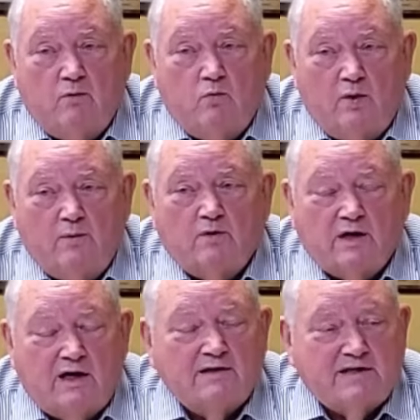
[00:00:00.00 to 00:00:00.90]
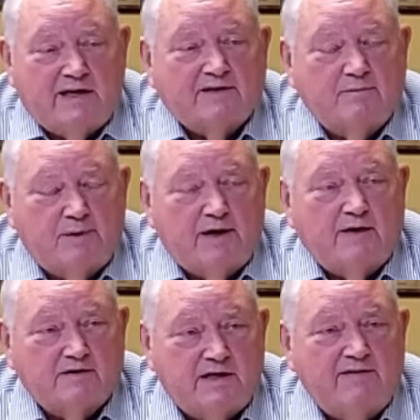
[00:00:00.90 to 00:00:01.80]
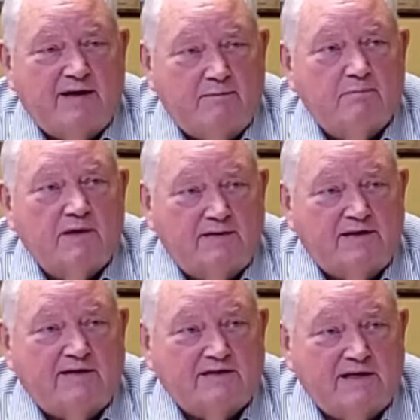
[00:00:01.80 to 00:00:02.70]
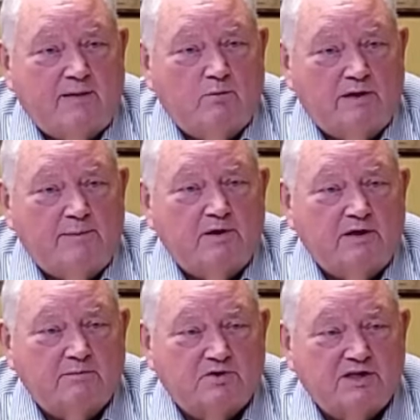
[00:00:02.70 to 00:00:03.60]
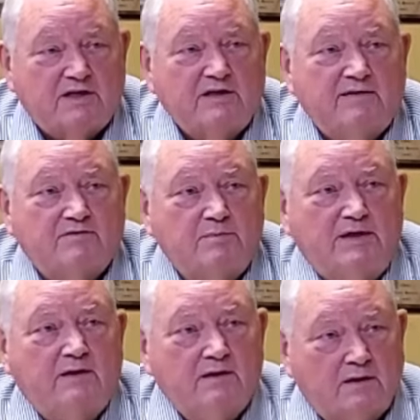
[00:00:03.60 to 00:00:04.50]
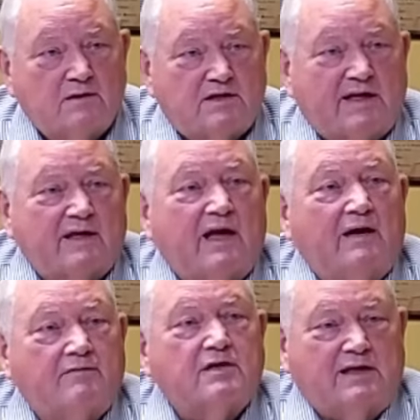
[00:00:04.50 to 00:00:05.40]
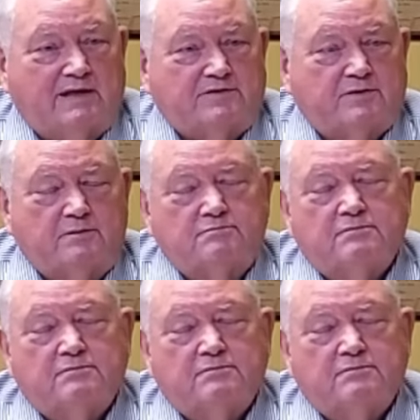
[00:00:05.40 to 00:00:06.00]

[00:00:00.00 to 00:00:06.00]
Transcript: We will contact the parents at that time when they become sick enough to be taken out of a classroom.